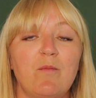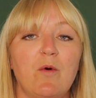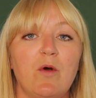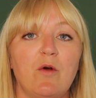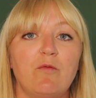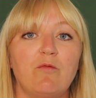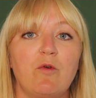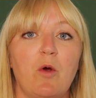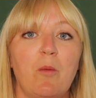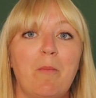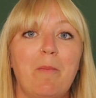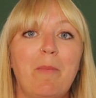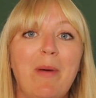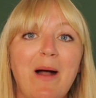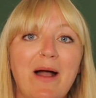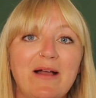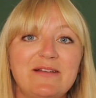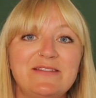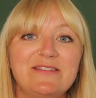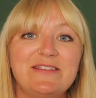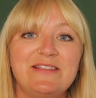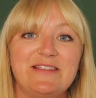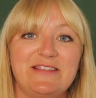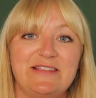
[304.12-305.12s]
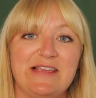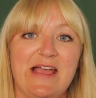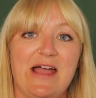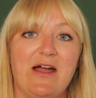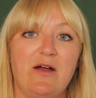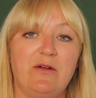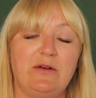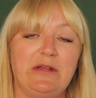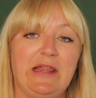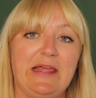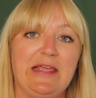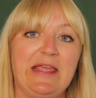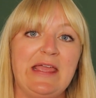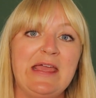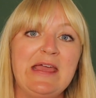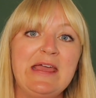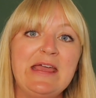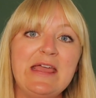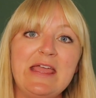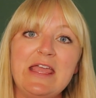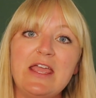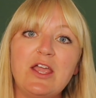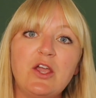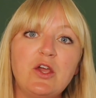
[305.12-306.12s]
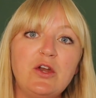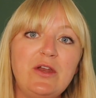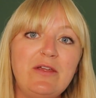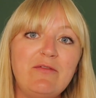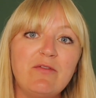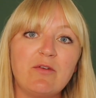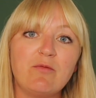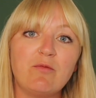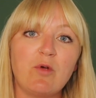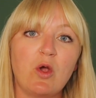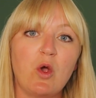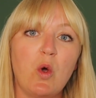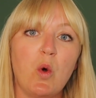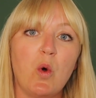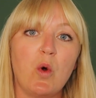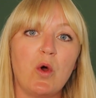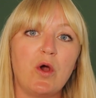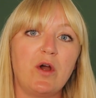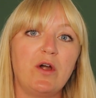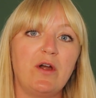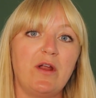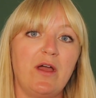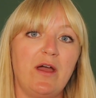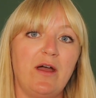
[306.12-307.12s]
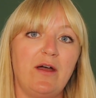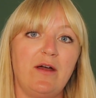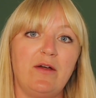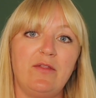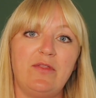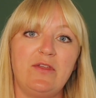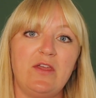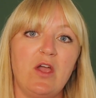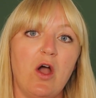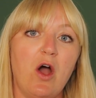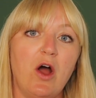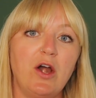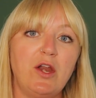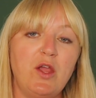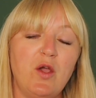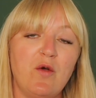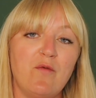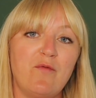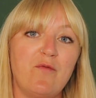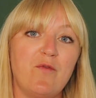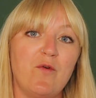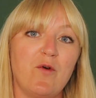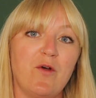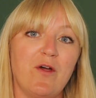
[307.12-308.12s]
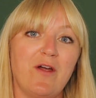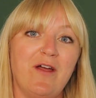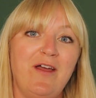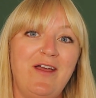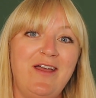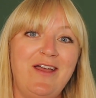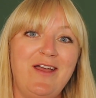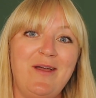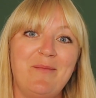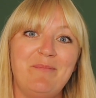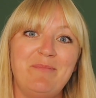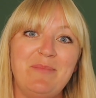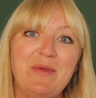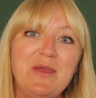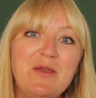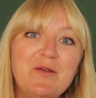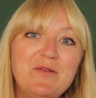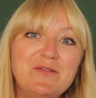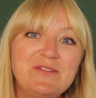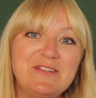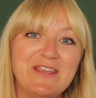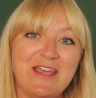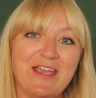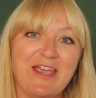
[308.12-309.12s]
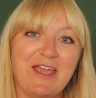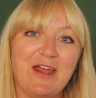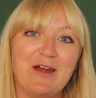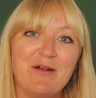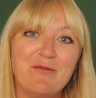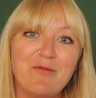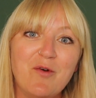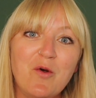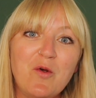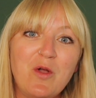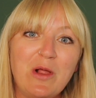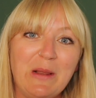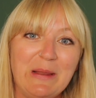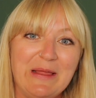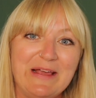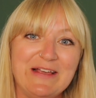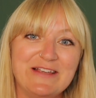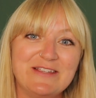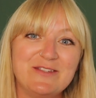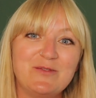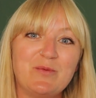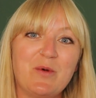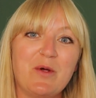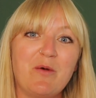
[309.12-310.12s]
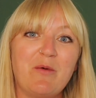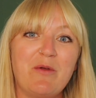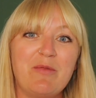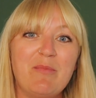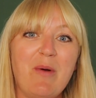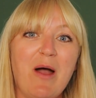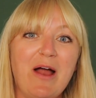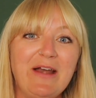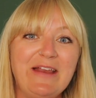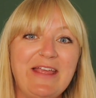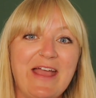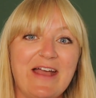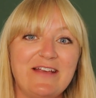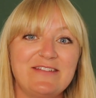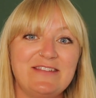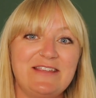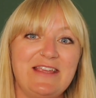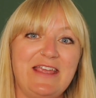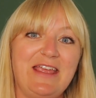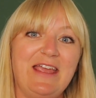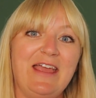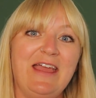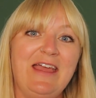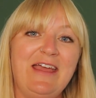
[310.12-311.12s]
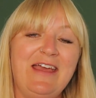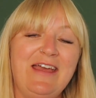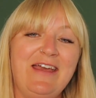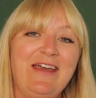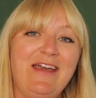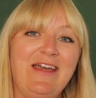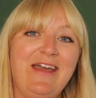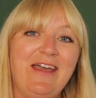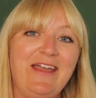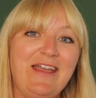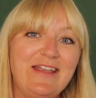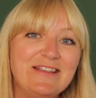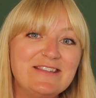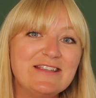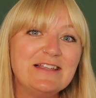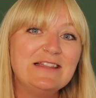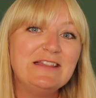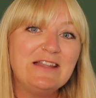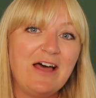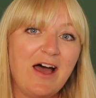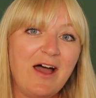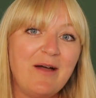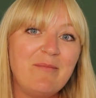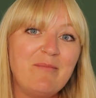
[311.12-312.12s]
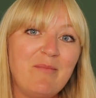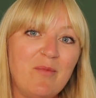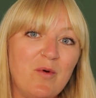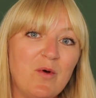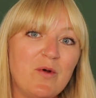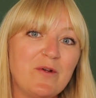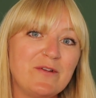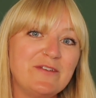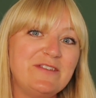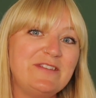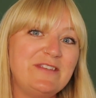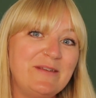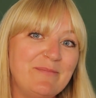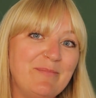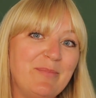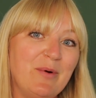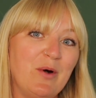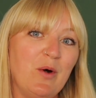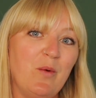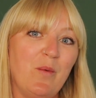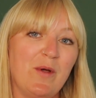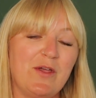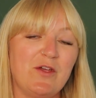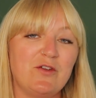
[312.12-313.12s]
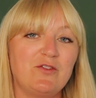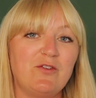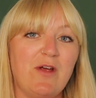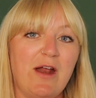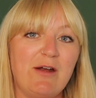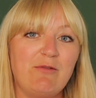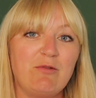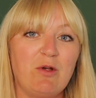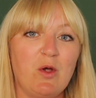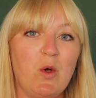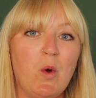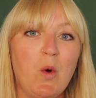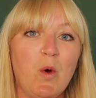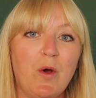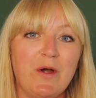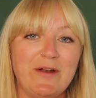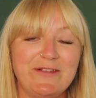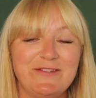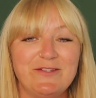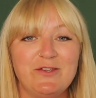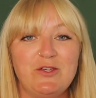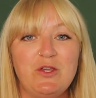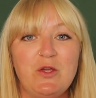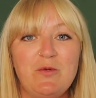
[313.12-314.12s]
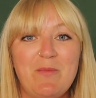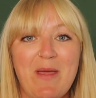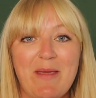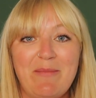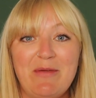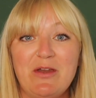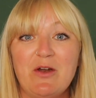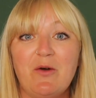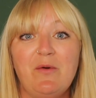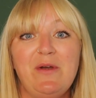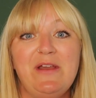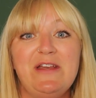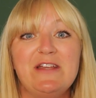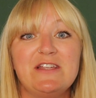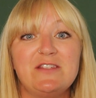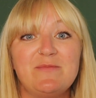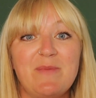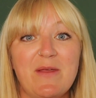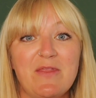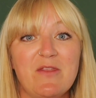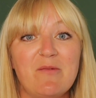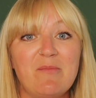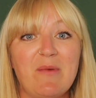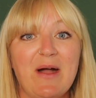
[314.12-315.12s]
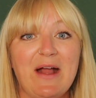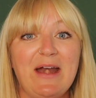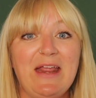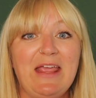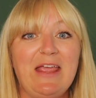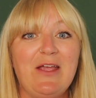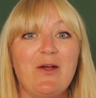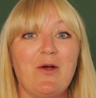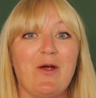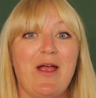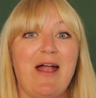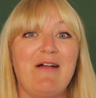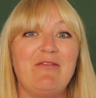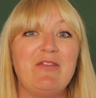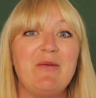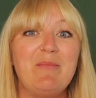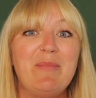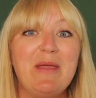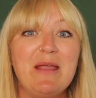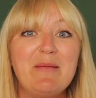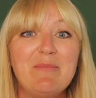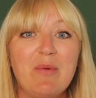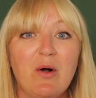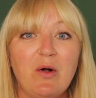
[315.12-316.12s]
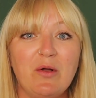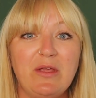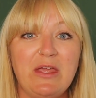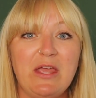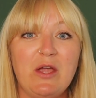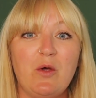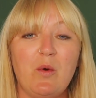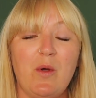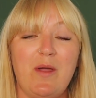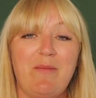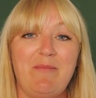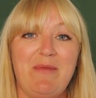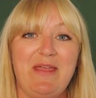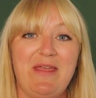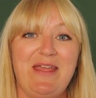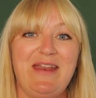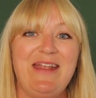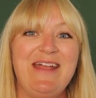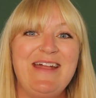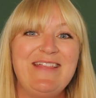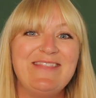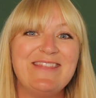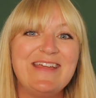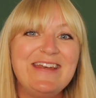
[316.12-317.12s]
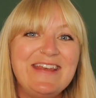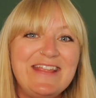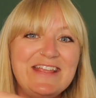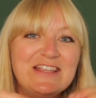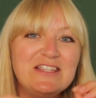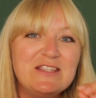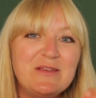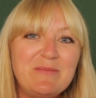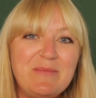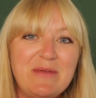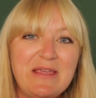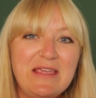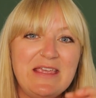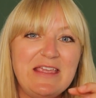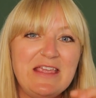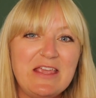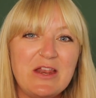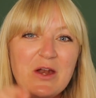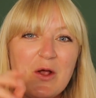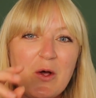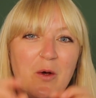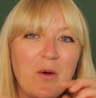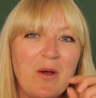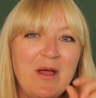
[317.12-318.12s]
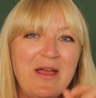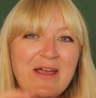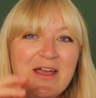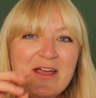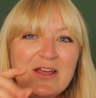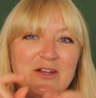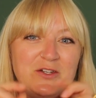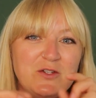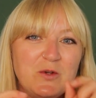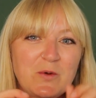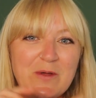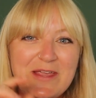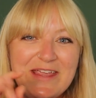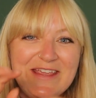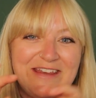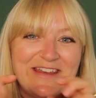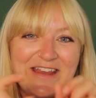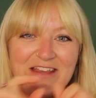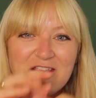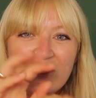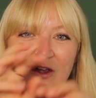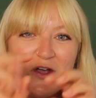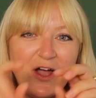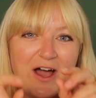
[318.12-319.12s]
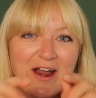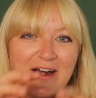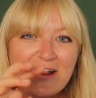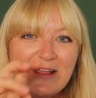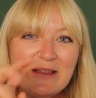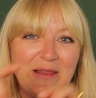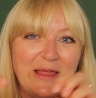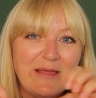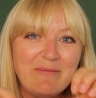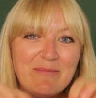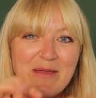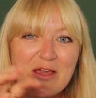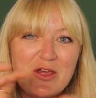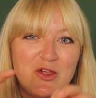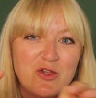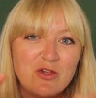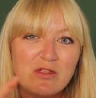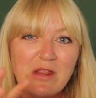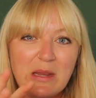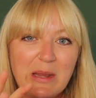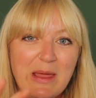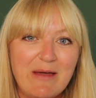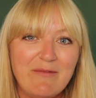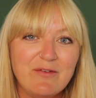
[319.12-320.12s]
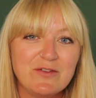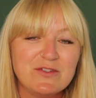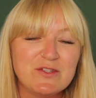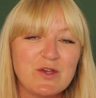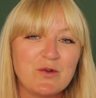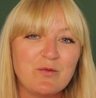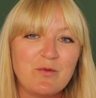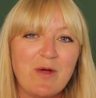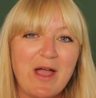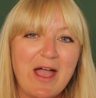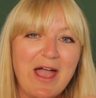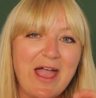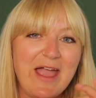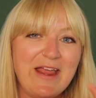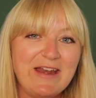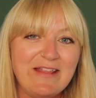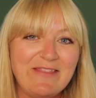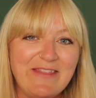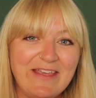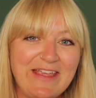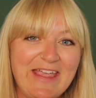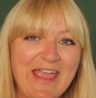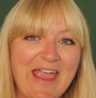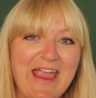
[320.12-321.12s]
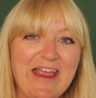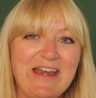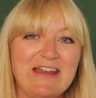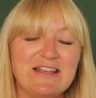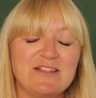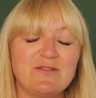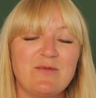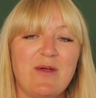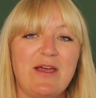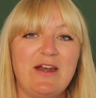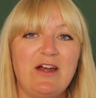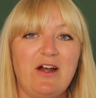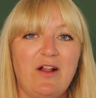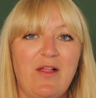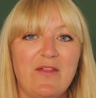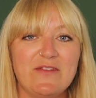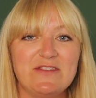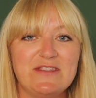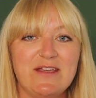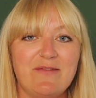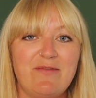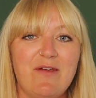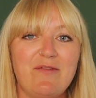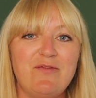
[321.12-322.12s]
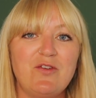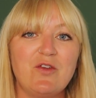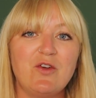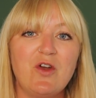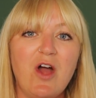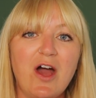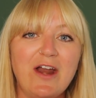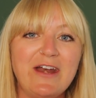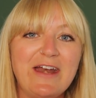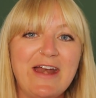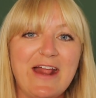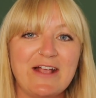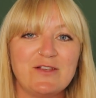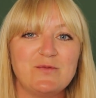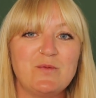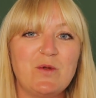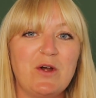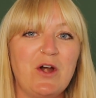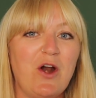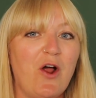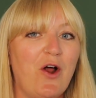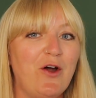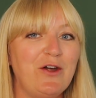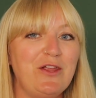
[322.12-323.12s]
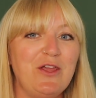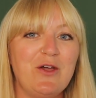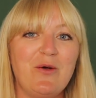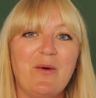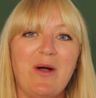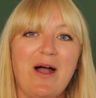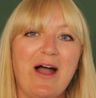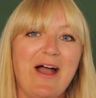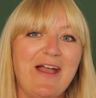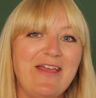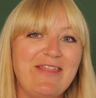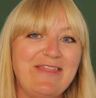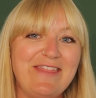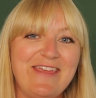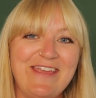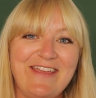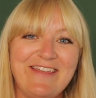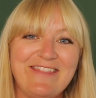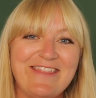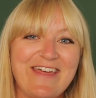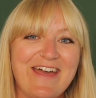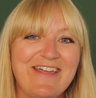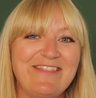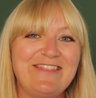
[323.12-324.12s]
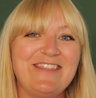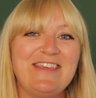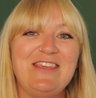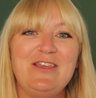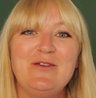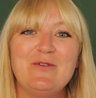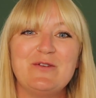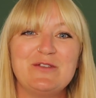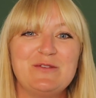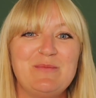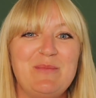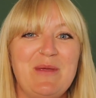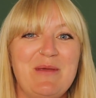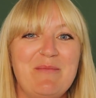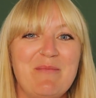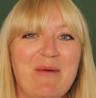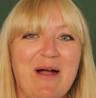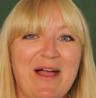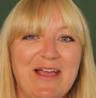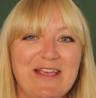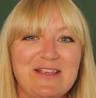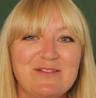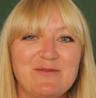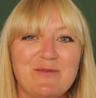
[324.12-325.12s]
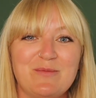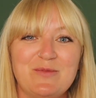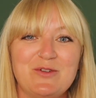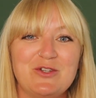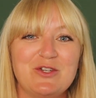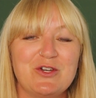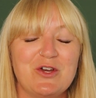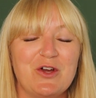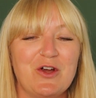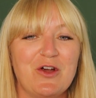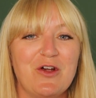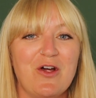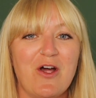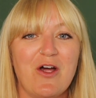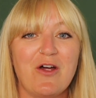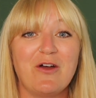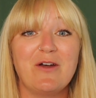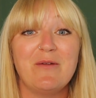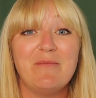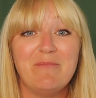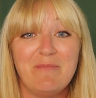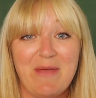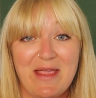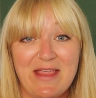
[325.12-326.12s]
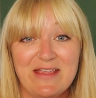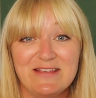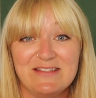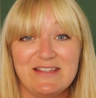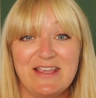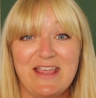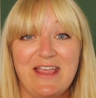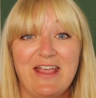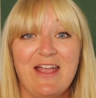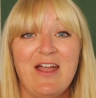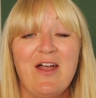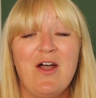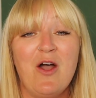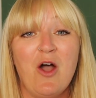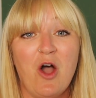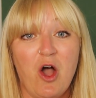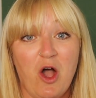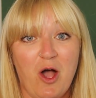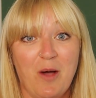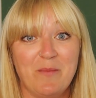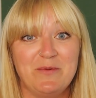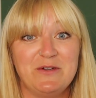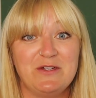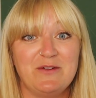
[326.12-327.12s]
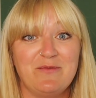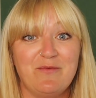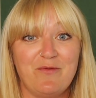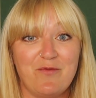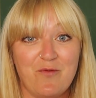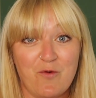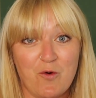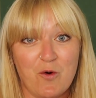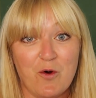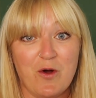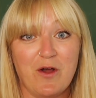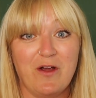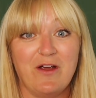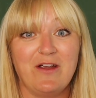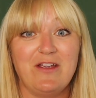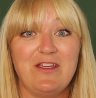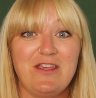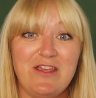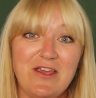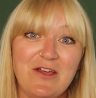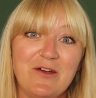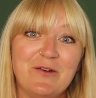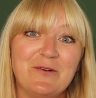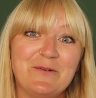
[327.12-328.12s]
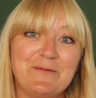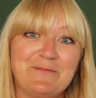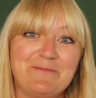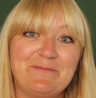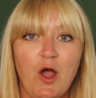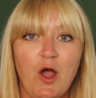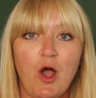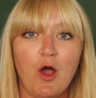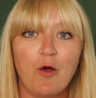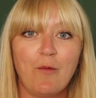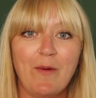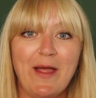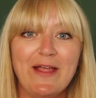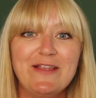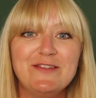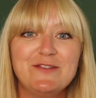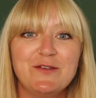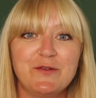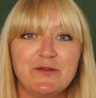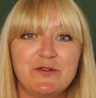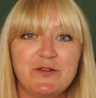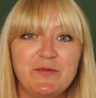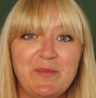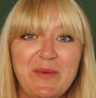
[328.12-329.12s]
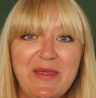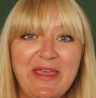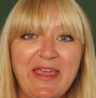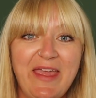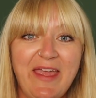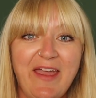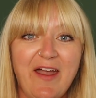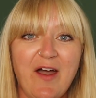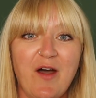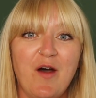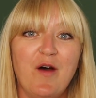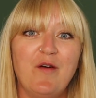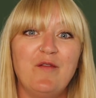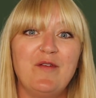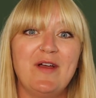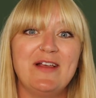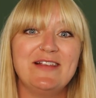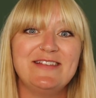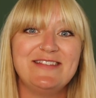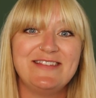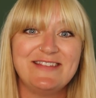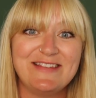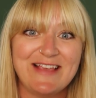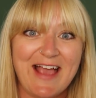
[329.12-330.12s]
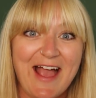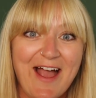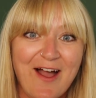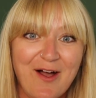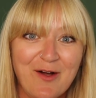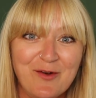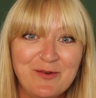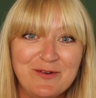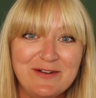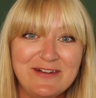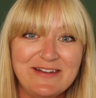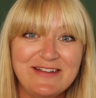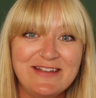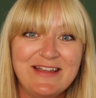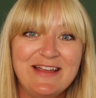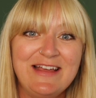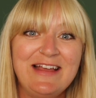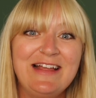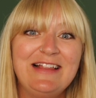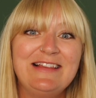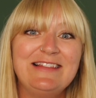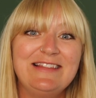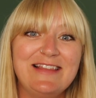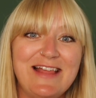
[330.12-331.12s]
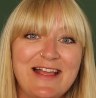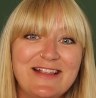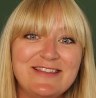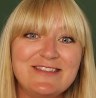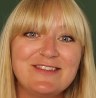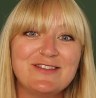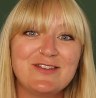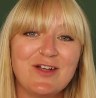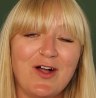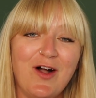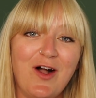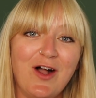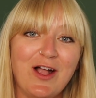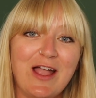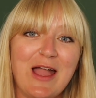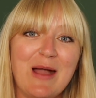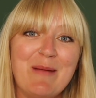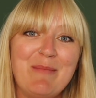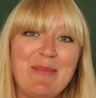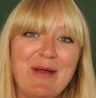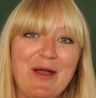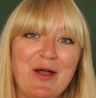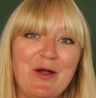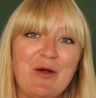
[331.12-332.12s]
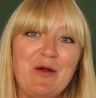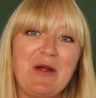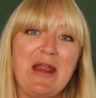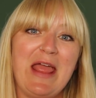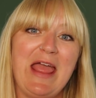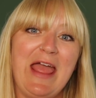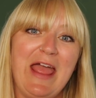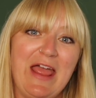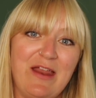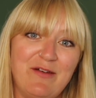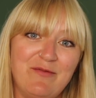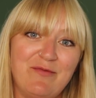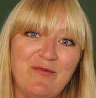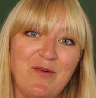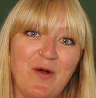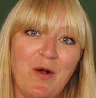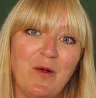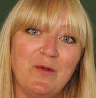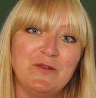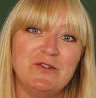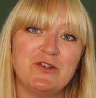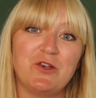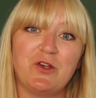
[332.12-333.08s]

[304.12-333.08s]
more robust sound. Like it could even record uh, the audio for music and a vocalist, where with podcasting, it's a lot more simple what you're trying to record and so you maybe don't need to spend the money or have the big bulky equipment that needs to be you know tweaked and you gotta like make sure the levels are right and the gain is right and all that stuff if you're not an expert at audio i think that the usb mics from Shure are an amazing option for you all right so speaking of sound let's talk about headphones.